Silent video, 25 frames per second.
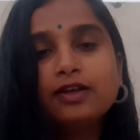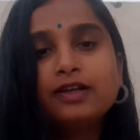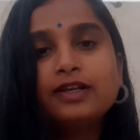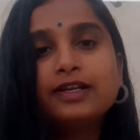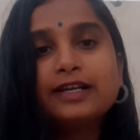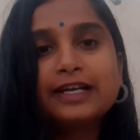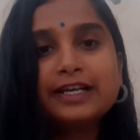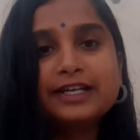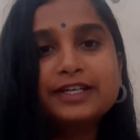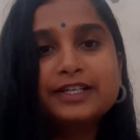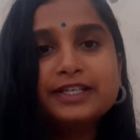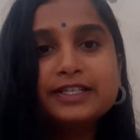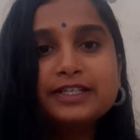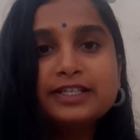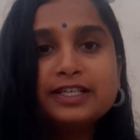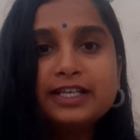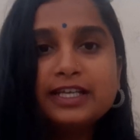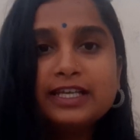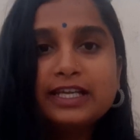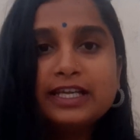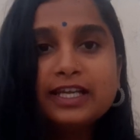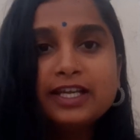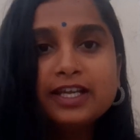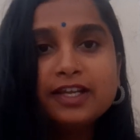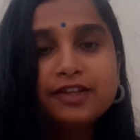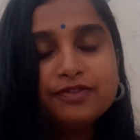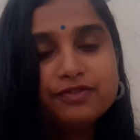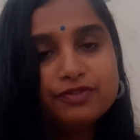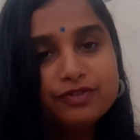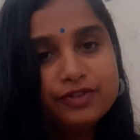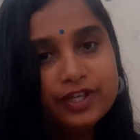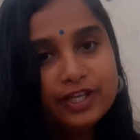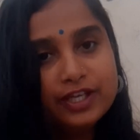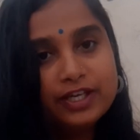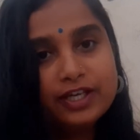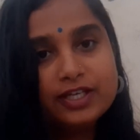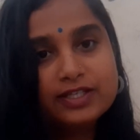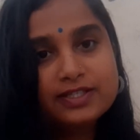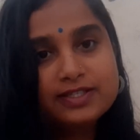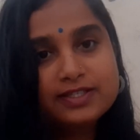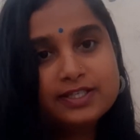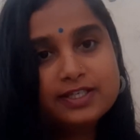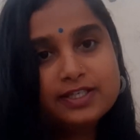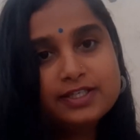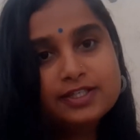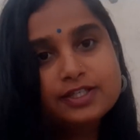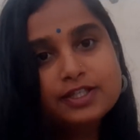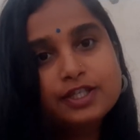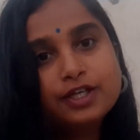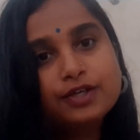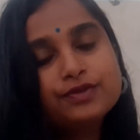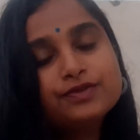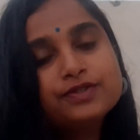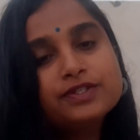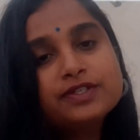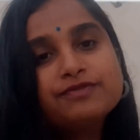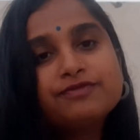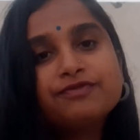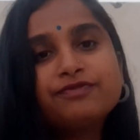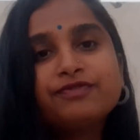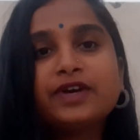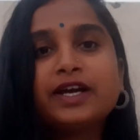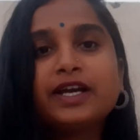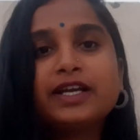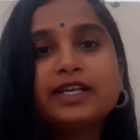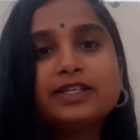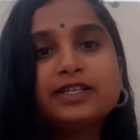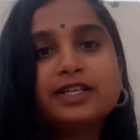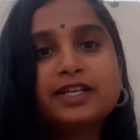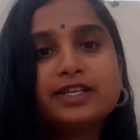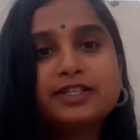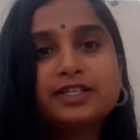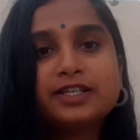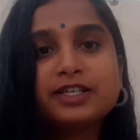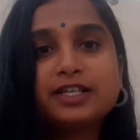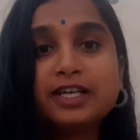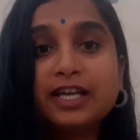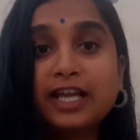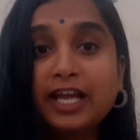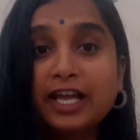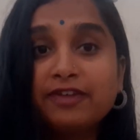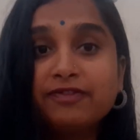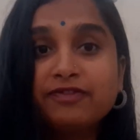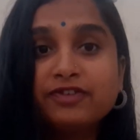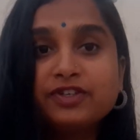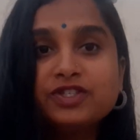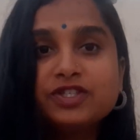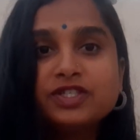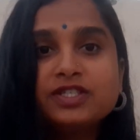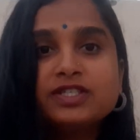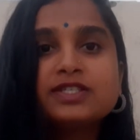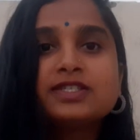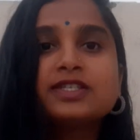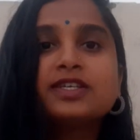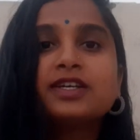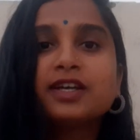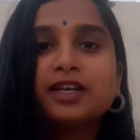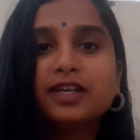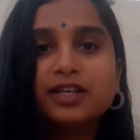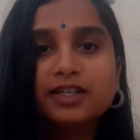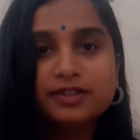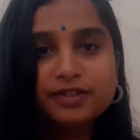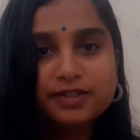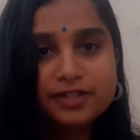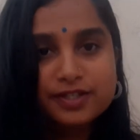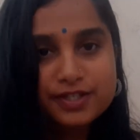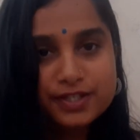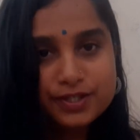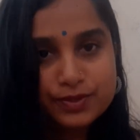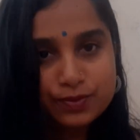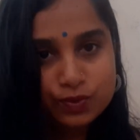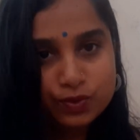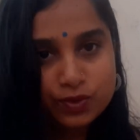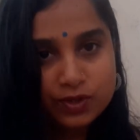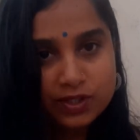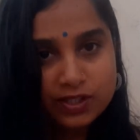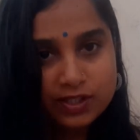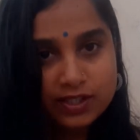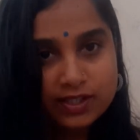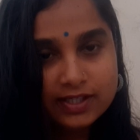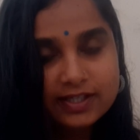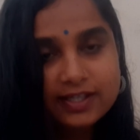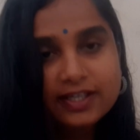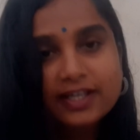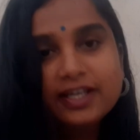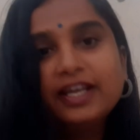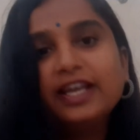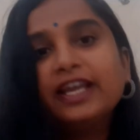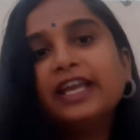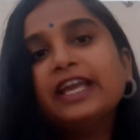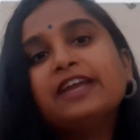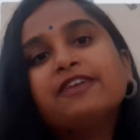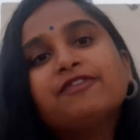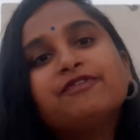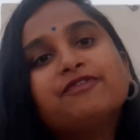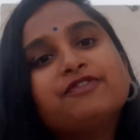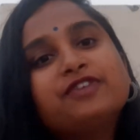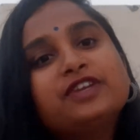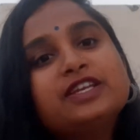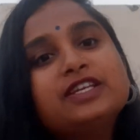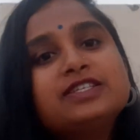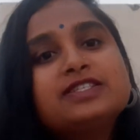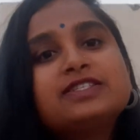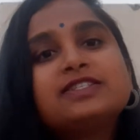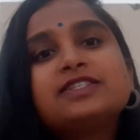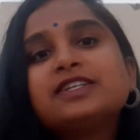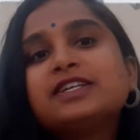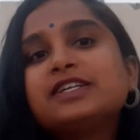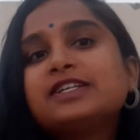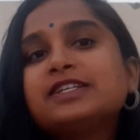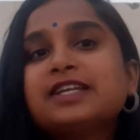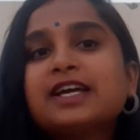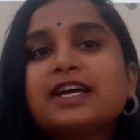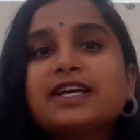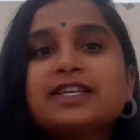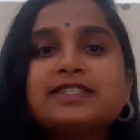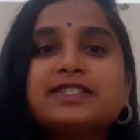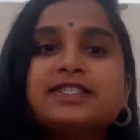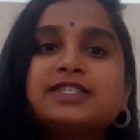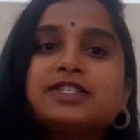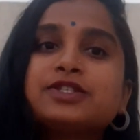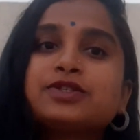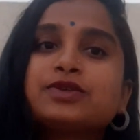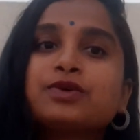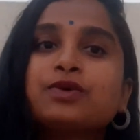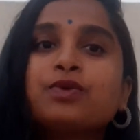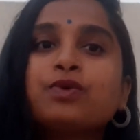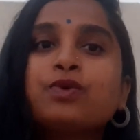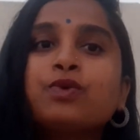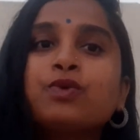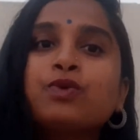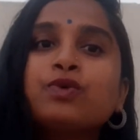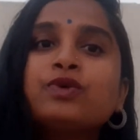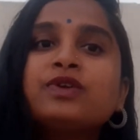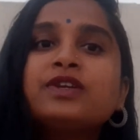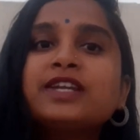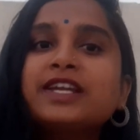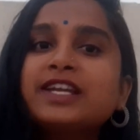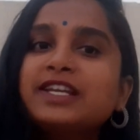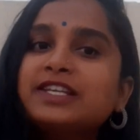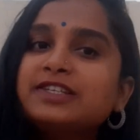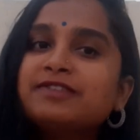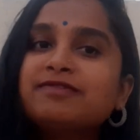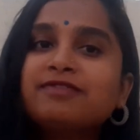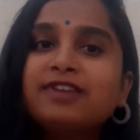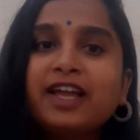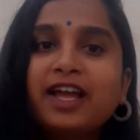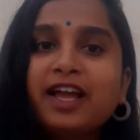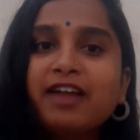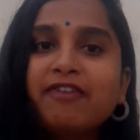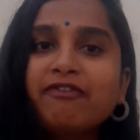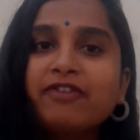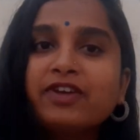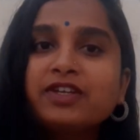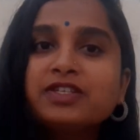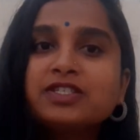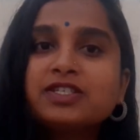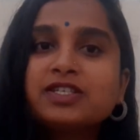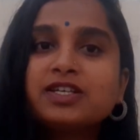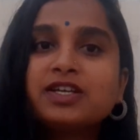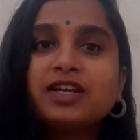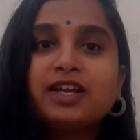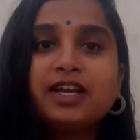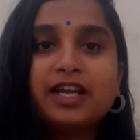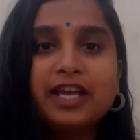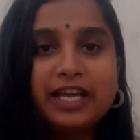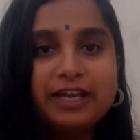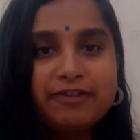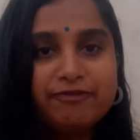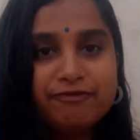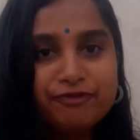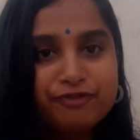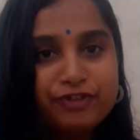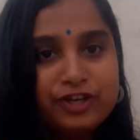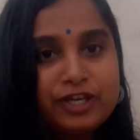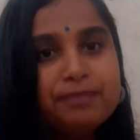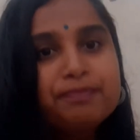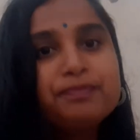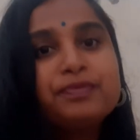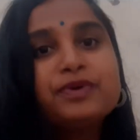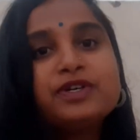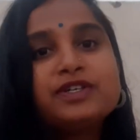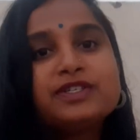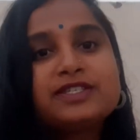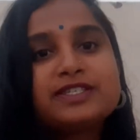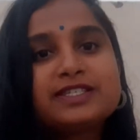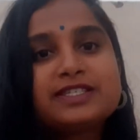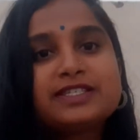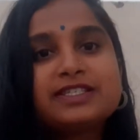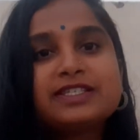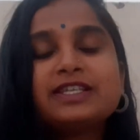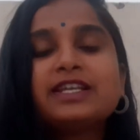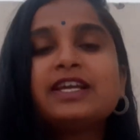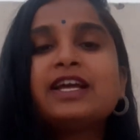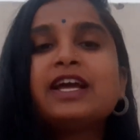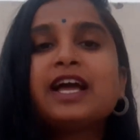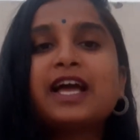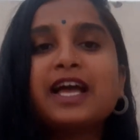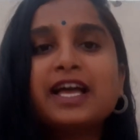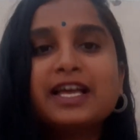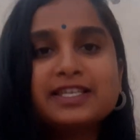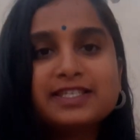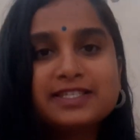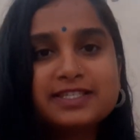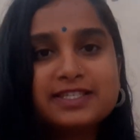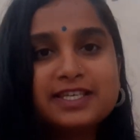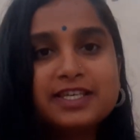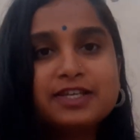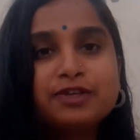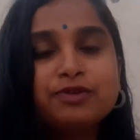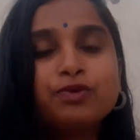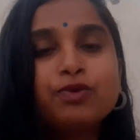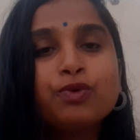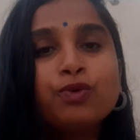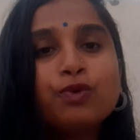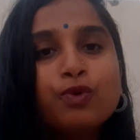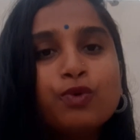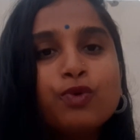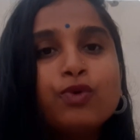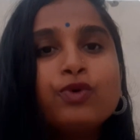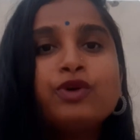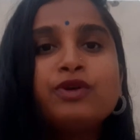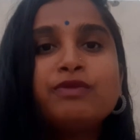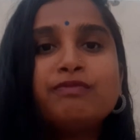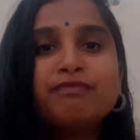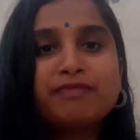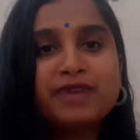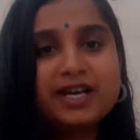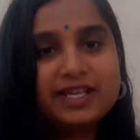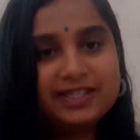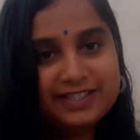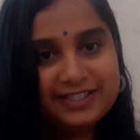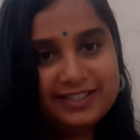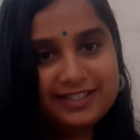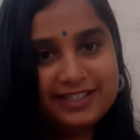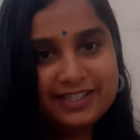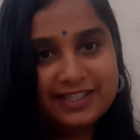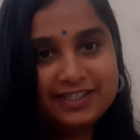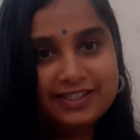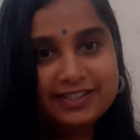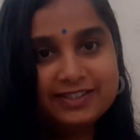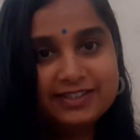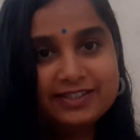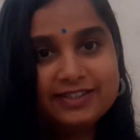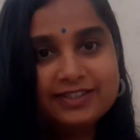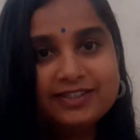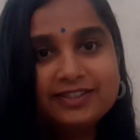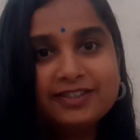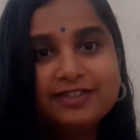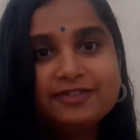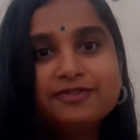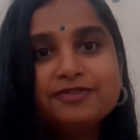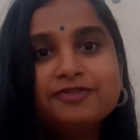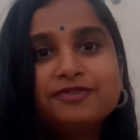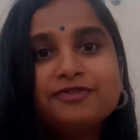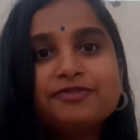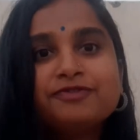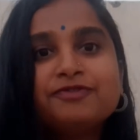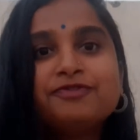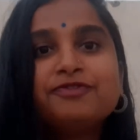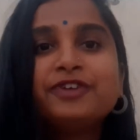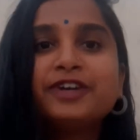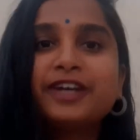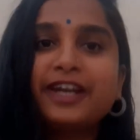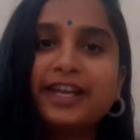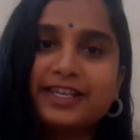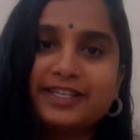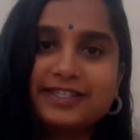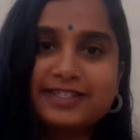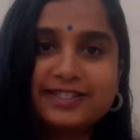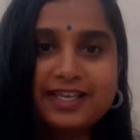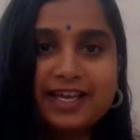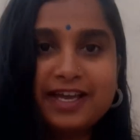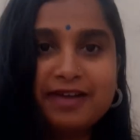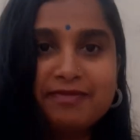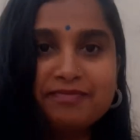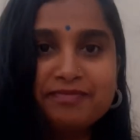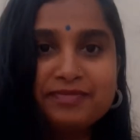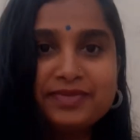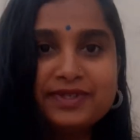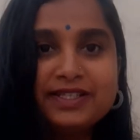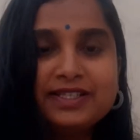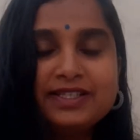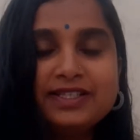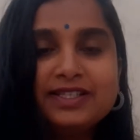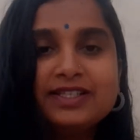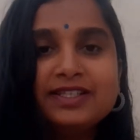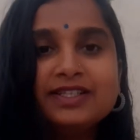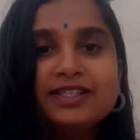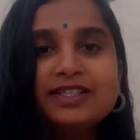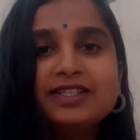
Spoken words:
Currently, there are 6,500 languages in this world. Every state has its own native language. Every person has their own mother tongue. For example,